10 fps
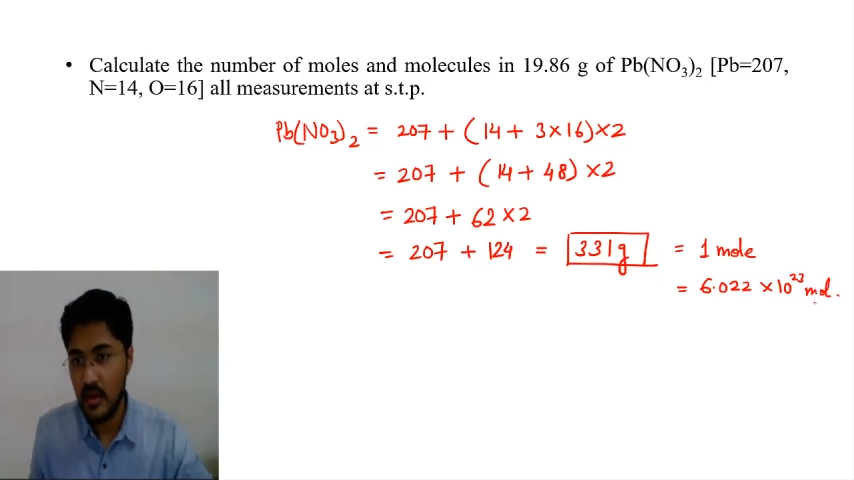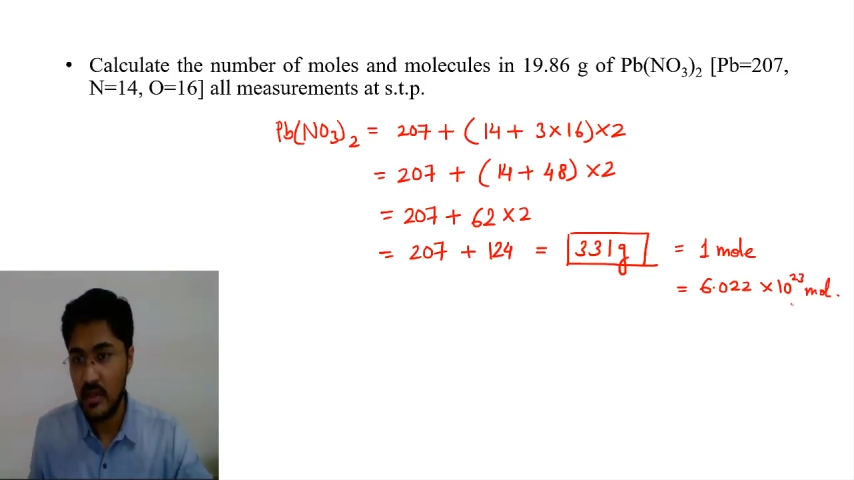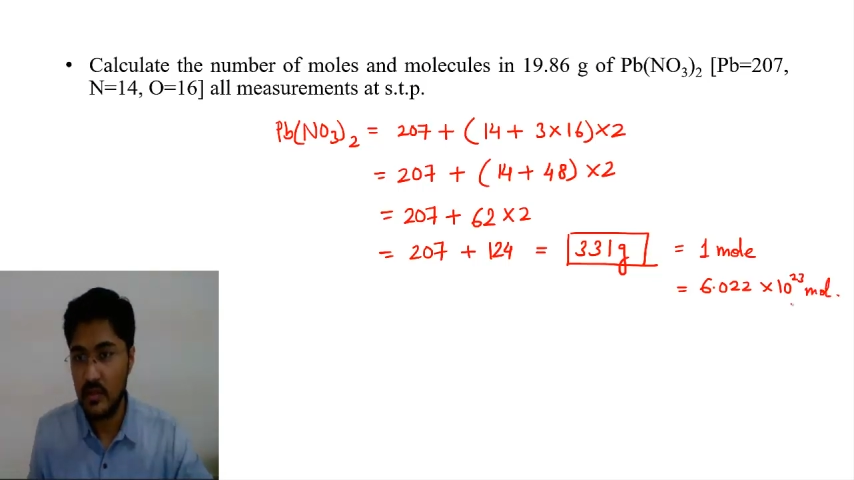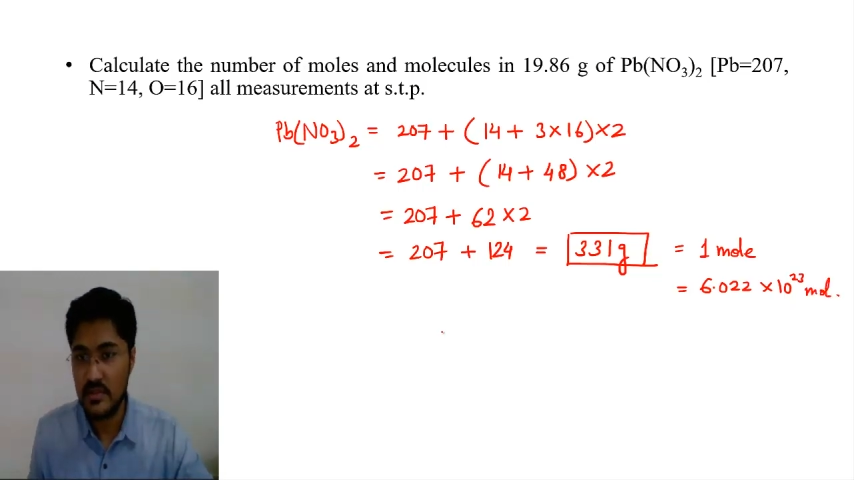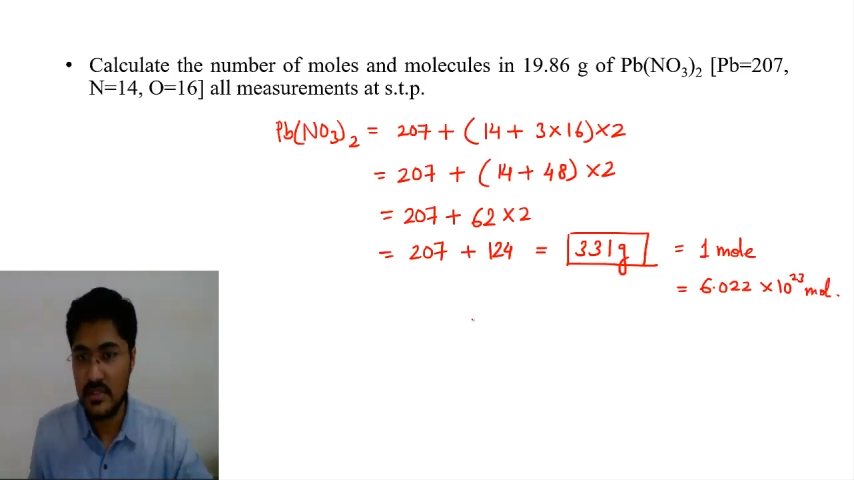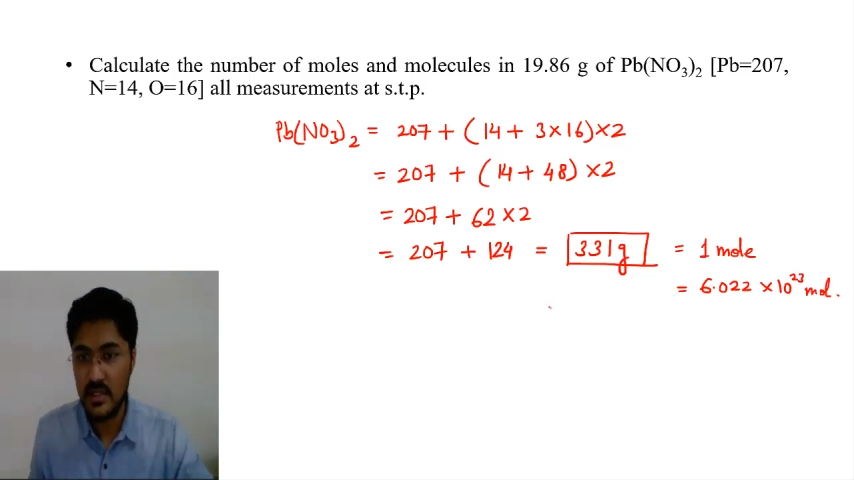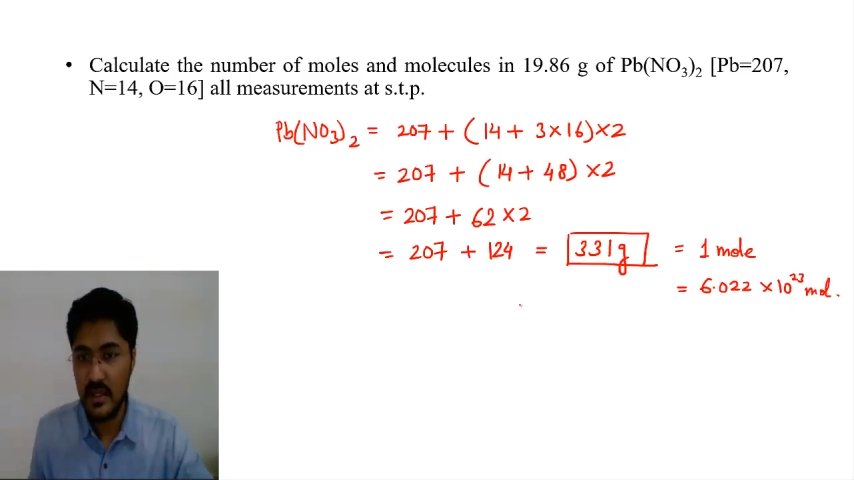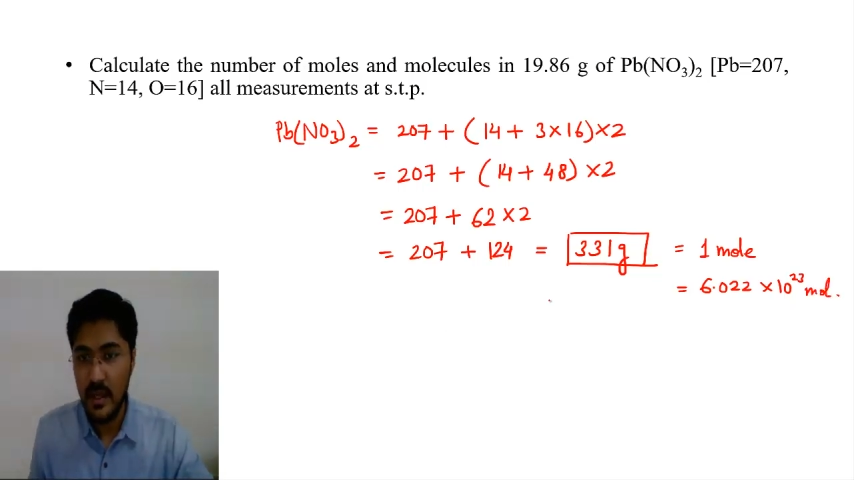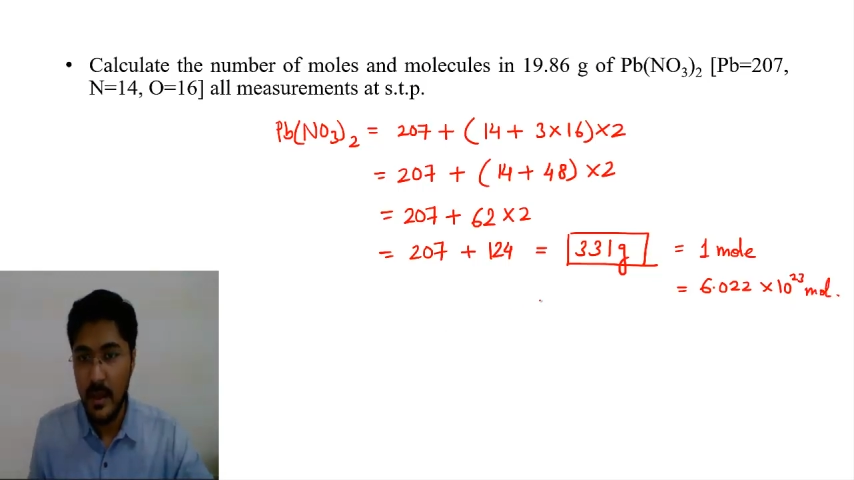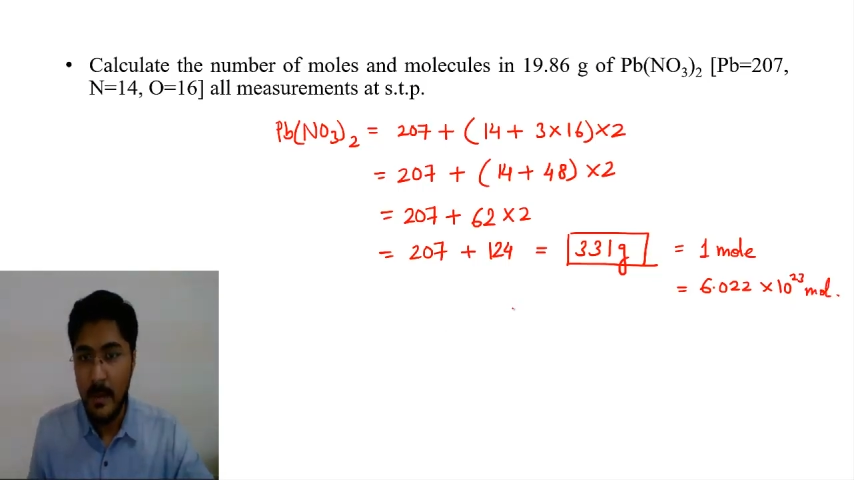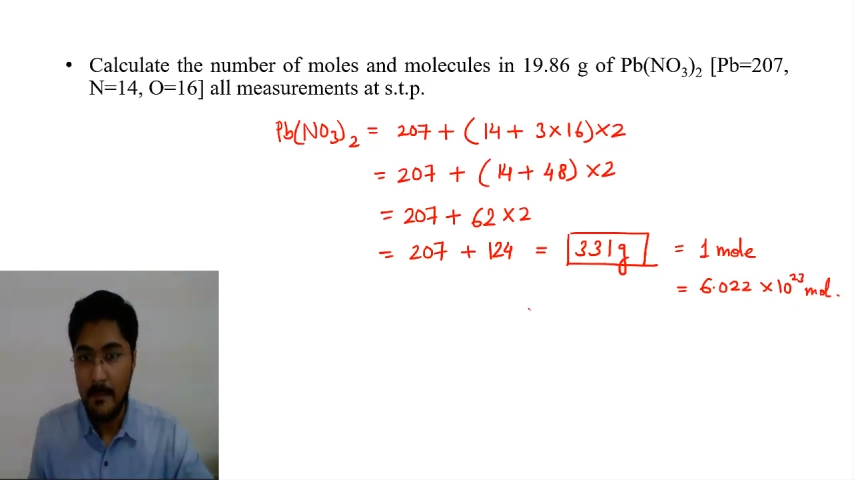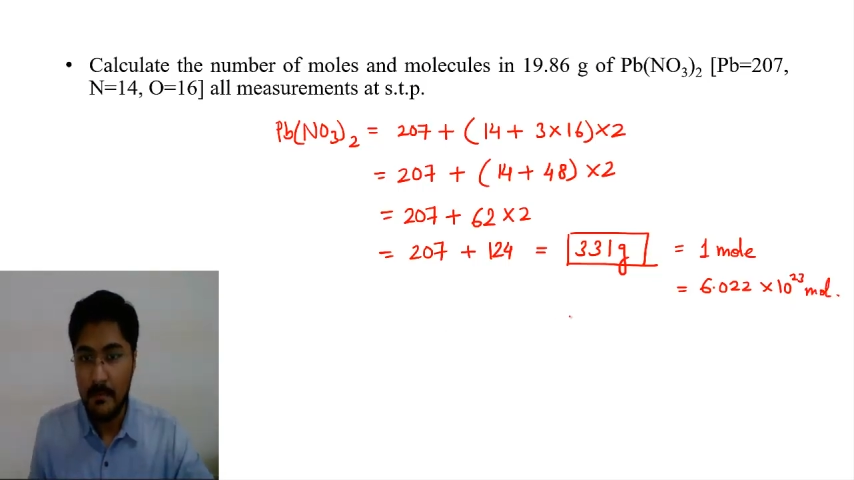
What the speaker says: molecules.